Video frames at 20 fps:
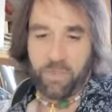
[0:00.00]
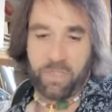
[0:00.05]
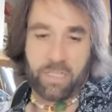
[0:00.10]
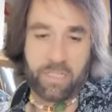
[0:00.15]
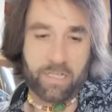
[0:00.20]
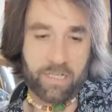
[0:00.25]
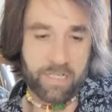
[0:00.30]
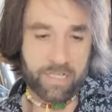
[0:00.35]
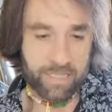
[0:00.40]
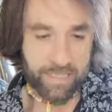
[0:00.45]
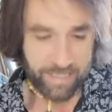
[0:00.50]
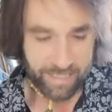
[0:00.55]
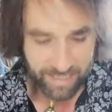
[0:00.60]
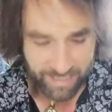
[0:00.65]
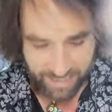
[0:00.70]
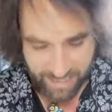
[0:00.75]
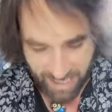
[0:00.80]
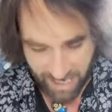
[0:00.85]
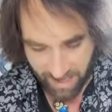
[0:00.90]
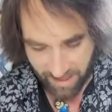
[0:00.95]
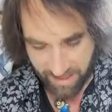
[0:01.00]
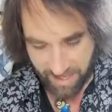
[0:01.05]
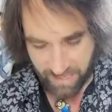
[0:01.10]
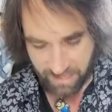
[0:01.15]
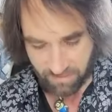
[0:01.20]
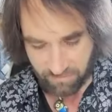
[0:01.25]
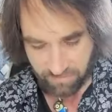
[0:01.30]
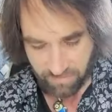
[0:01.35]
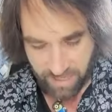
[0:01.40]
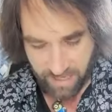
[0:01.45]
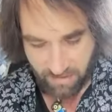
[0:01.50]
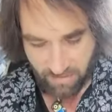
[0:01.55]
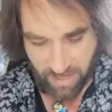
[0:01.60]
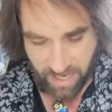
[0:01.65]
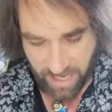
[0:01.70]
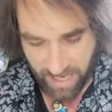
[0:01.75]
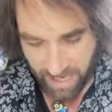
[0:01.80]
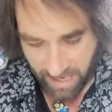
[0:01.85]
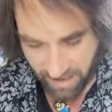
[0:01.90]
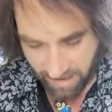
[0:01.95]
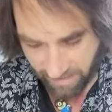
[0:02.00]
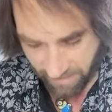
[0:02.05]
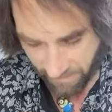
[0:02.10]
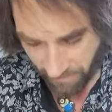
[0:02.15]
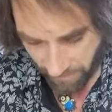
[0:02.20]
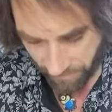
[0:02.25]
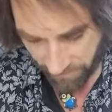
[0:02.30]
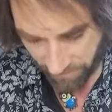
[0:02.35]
So let's get this round here.